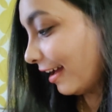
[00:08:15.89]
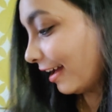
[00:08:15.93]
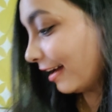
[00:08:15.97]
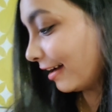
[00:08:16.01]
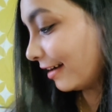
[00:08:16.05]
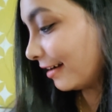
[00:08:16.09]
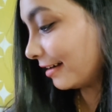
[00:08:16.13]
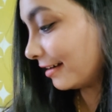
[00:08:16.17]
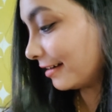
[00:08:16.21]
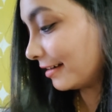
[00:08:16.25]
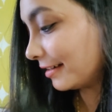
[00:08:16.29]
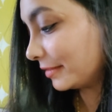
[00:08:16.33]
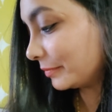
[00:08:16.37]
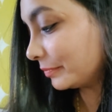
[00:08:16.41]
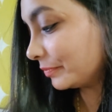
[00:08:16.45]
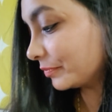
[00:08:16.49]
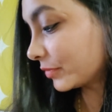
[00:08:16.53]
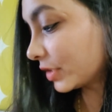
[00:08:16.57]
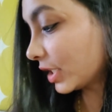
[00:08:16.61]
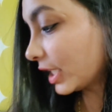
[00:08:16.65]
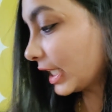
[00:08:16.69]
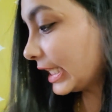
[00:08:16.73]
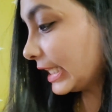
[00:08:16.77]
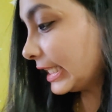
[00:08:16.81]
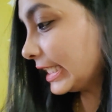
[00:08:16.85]
uh,
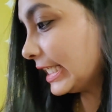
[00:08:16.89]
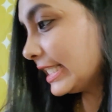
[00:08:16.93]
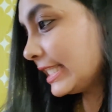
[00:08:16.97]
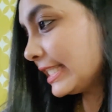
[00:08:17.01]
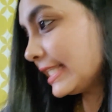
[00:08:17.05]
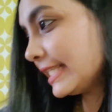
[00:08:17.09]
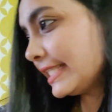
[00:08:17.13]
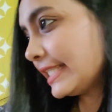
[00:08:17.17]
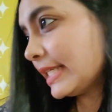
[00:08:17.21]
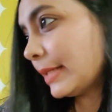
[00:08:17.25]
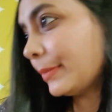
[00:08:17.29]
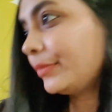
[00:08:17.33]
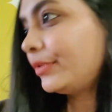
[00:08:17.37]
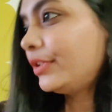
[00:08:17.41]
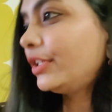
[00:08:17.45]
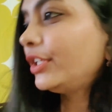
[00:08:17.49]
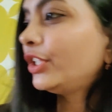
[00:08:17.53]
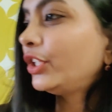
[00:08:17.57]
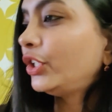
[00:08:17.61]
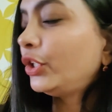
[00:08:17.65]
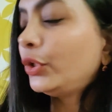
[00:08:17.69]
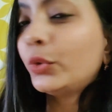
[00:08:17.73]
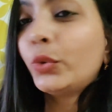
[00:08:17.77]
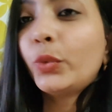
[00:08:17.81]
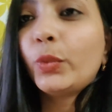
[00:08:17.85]
this is something
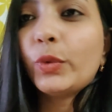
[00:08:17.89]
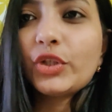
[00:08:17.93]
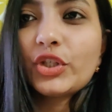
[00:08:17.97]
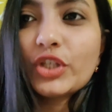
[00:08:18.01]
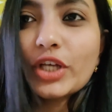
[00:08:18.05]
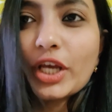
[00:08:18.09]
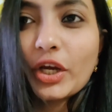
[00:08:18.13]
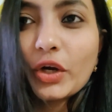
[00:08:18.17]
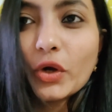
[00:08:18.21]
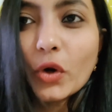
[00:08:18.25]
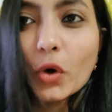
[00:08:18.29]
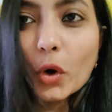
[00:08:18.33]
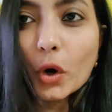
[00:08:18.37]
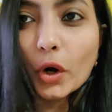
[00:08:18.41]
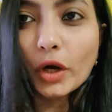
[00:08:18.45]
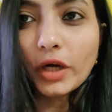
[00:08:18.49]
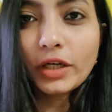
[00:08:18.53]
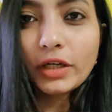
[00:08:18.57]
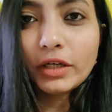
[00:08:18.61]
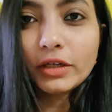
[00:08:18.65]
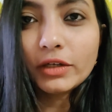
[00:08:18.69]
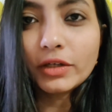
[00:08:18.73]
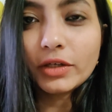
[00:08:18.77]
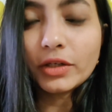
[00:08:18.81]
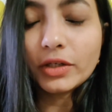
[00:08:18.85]
new which I
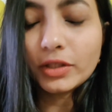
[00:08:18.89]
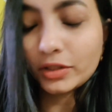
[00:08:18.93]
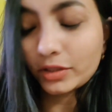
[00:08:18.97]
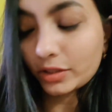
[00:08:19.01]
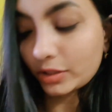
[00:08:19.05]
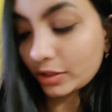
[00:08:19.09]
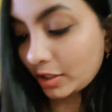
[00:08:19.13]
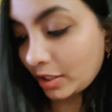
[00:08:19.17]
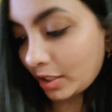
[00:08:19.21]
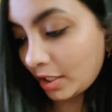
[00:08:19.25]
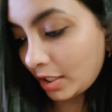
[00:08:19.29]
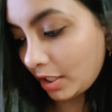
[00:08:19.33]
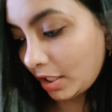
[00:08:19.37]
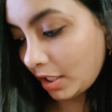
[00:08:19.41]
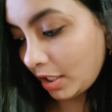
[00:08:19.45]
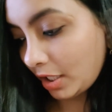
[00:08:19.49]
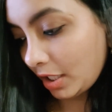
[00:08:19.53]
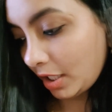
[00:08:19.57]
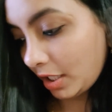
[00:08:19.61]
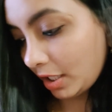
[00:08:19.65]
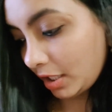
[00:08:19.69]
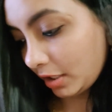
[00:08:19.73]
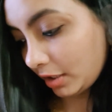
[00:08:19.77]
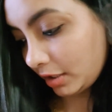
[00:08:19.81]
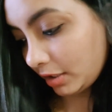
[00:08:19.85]
got uh,
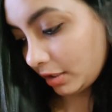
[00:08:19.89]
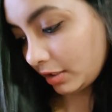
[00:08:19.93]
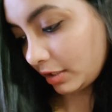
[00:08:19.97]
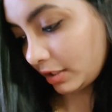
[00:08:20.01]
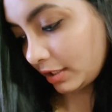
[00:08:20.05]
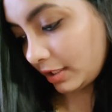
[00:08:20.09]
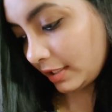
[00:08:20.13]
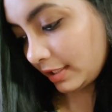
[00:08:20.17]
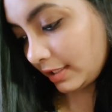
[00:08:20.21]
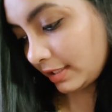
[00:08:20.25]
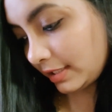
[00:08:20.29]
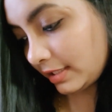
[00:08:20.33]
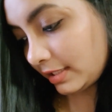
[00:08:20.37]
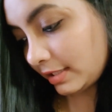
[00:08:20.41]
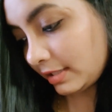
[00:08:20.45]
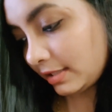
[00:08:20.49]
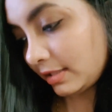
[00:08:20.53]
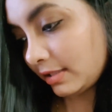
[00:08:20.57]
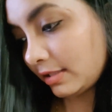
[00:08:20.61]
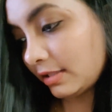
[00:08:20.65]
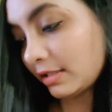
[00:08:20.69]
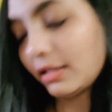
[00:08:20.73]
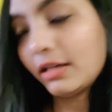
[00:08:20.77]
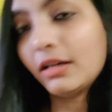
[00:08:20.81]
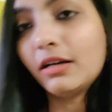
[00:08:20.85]

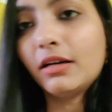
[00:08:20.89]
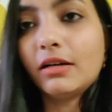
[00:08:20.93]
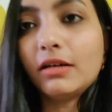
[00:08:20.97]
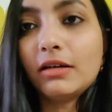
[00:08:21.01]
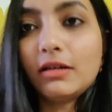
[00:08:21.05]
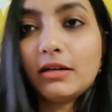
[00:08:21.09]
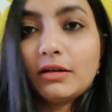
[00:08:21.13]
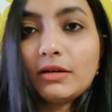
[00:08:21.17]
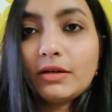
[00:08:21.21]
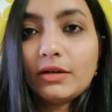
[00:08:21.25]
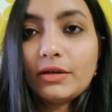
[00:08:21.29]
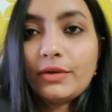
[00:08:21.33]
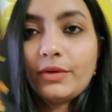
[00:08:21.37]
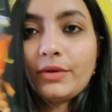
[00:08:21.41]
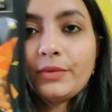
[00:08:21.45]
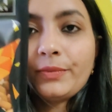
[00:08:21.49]
this uh,